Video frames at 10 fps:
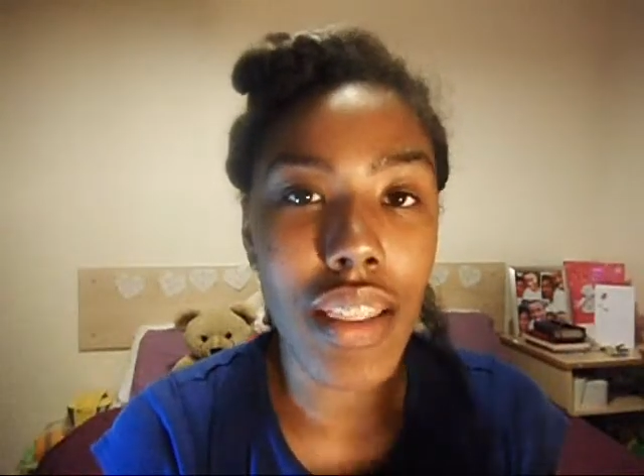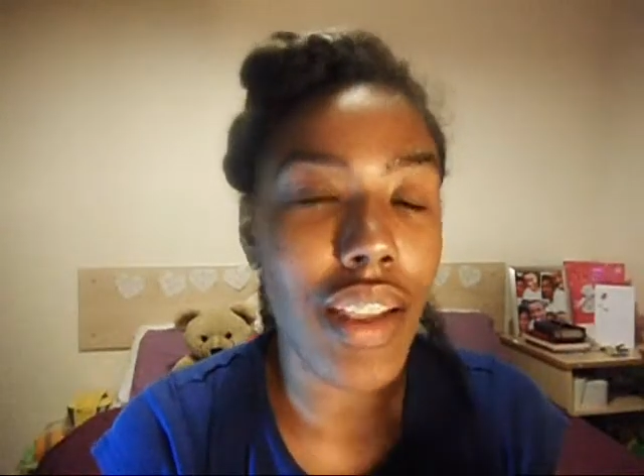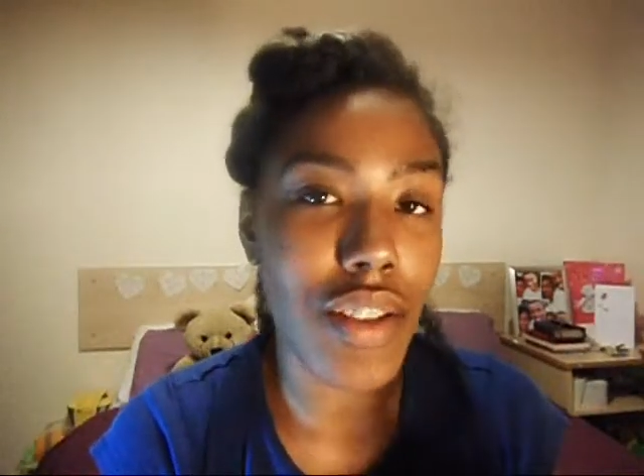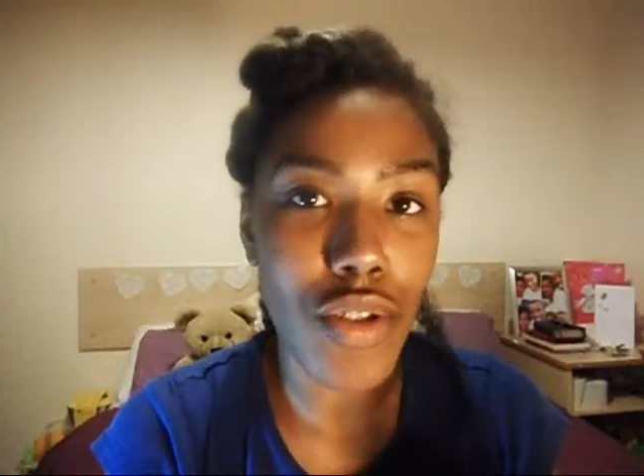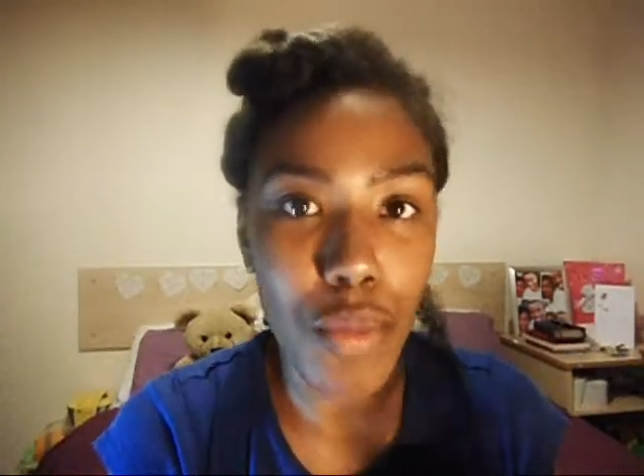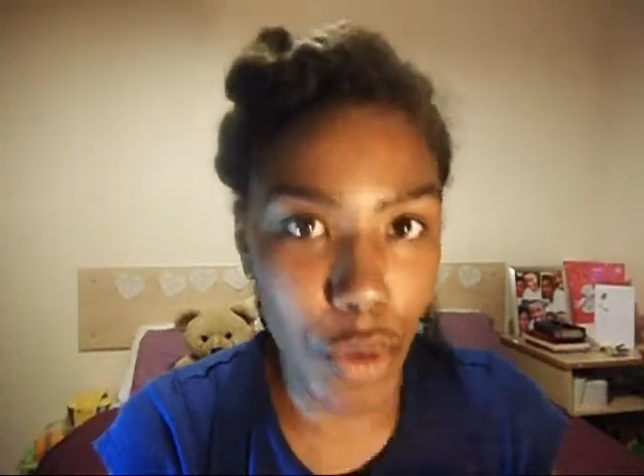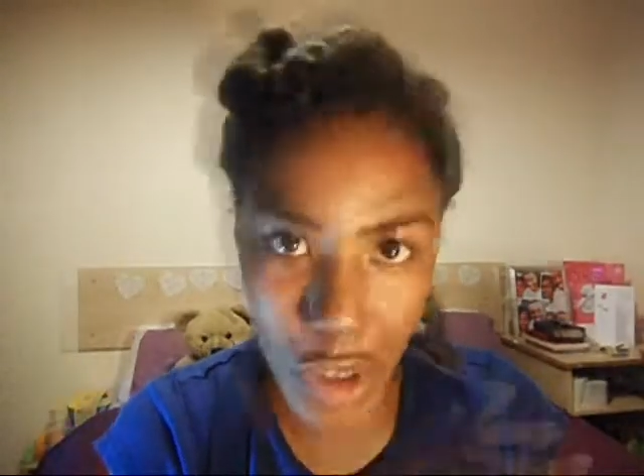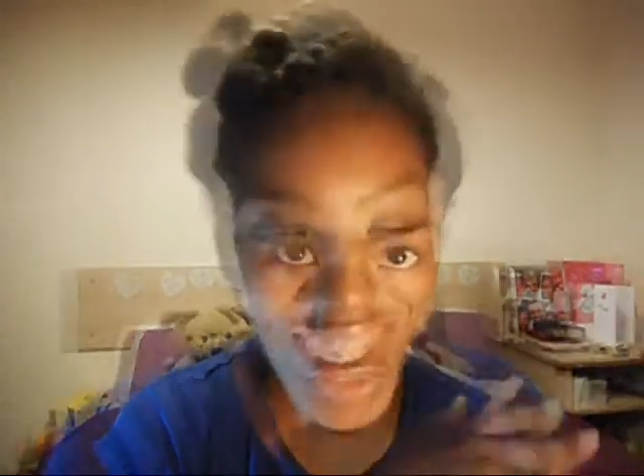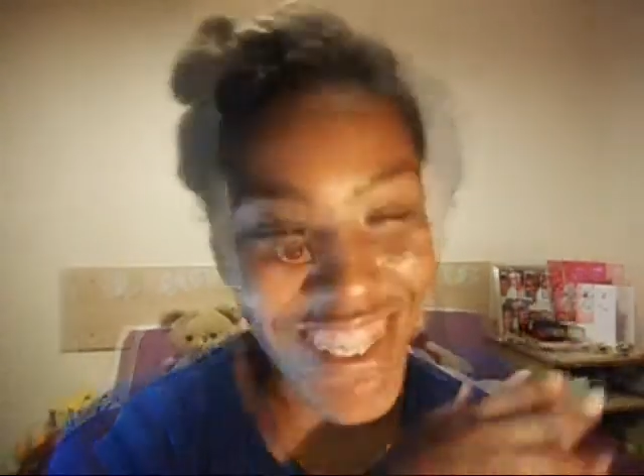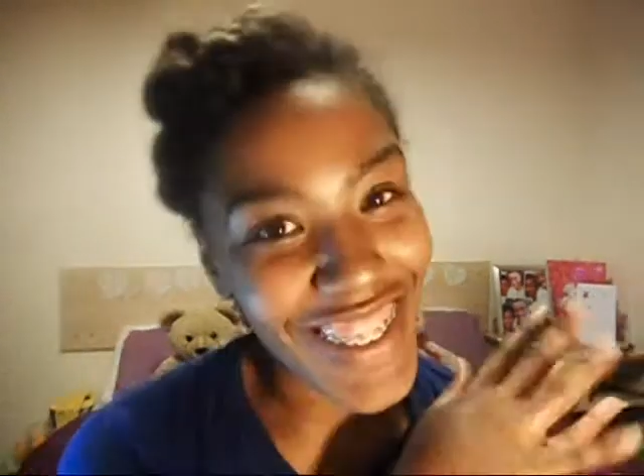it's not
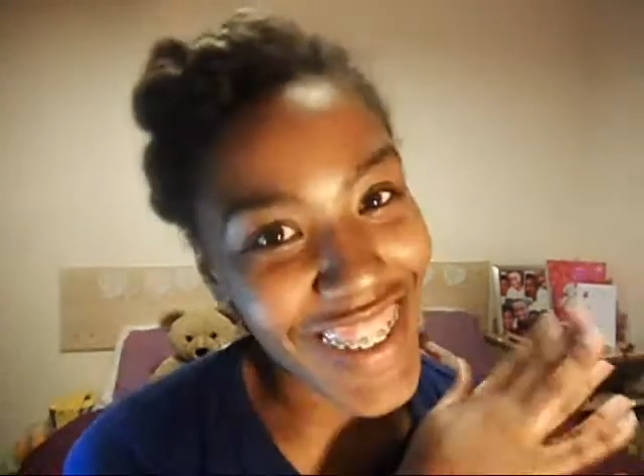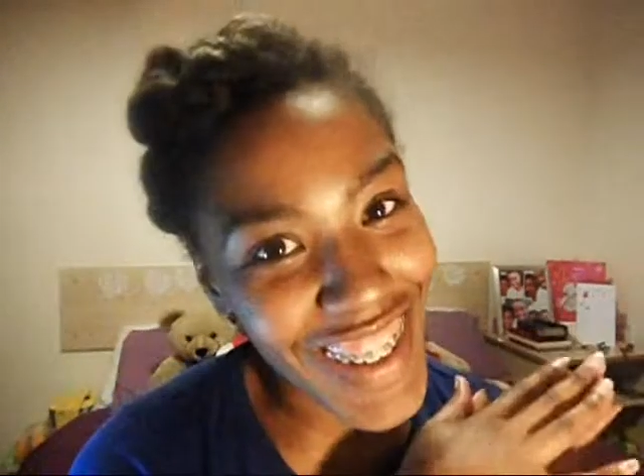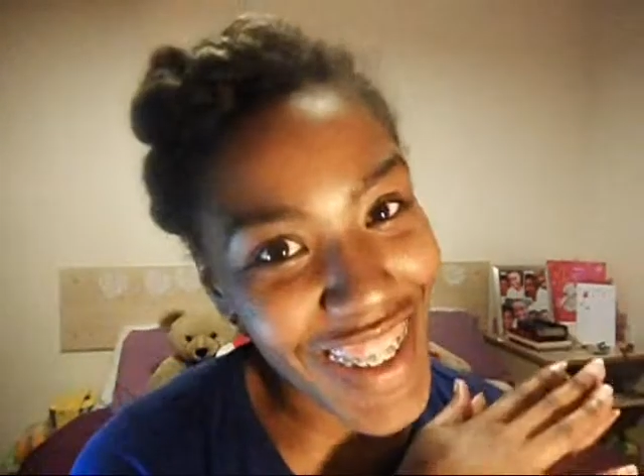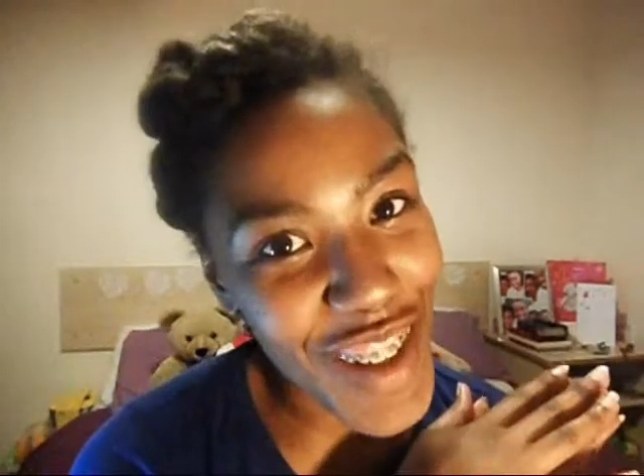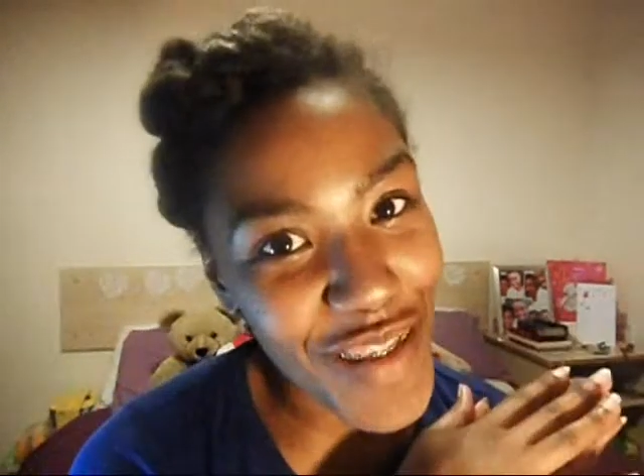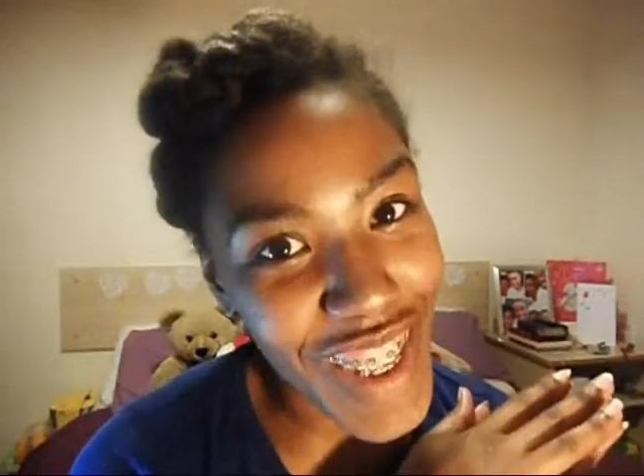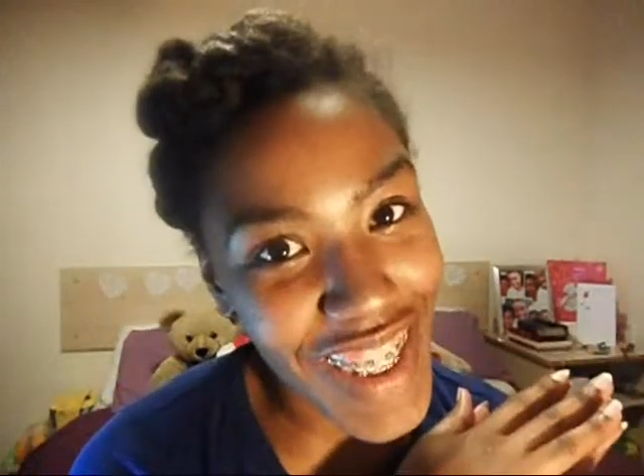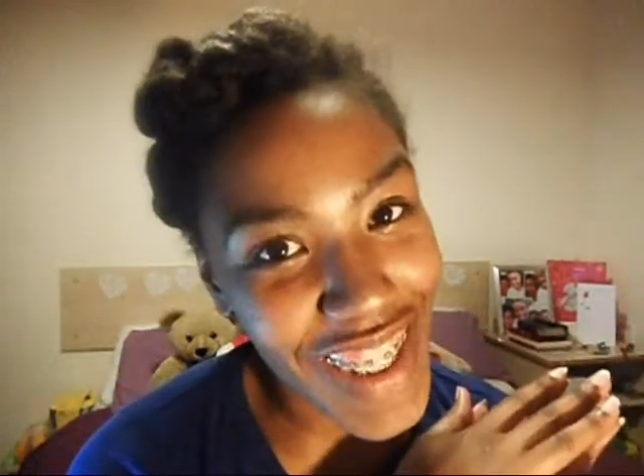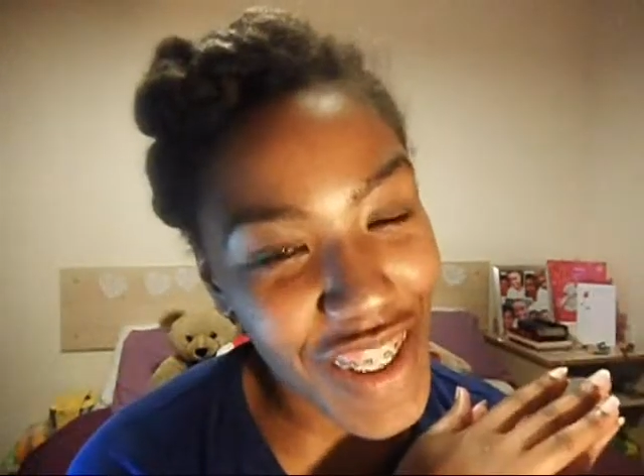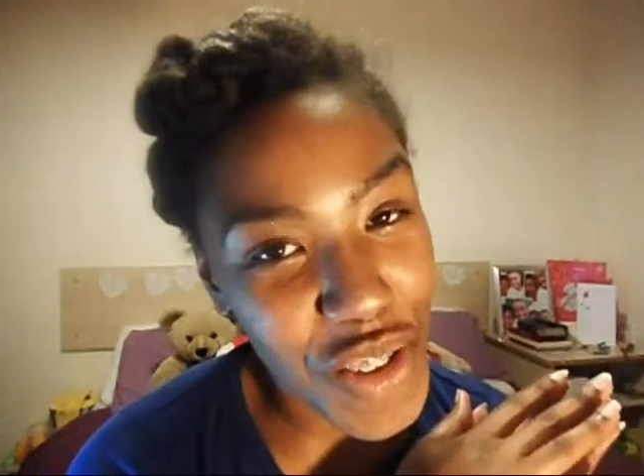box braids. So now that I'm
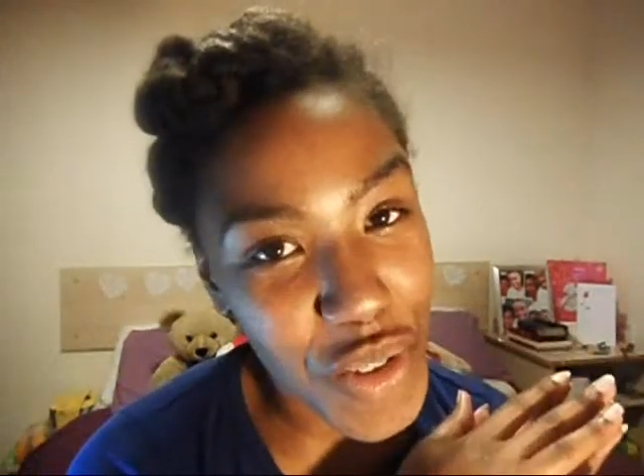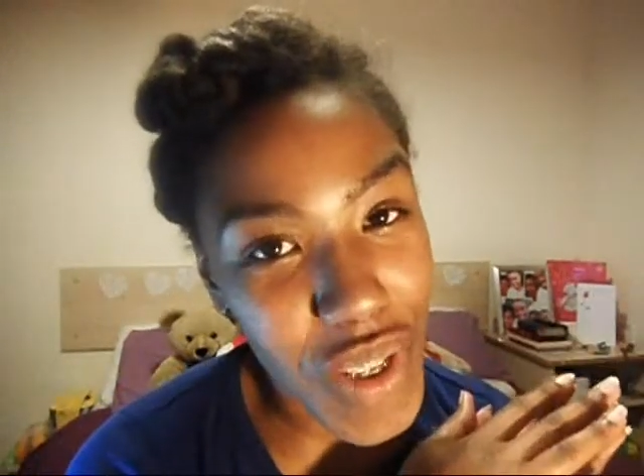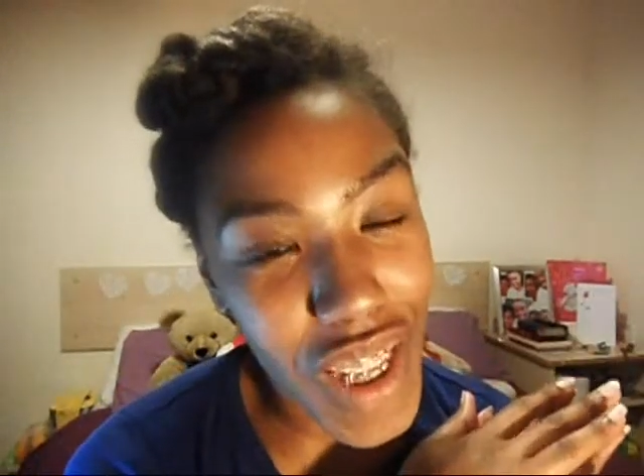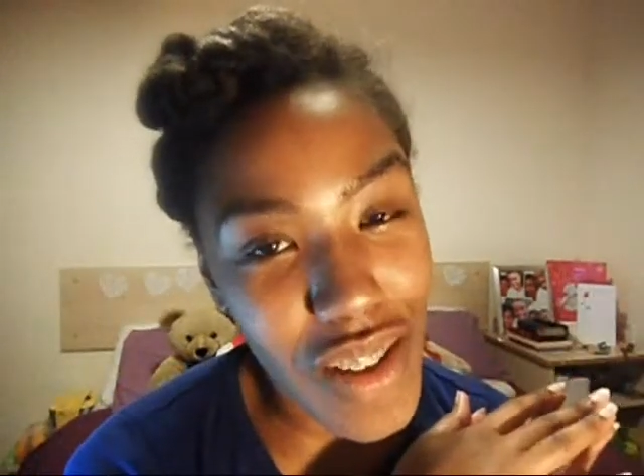ready to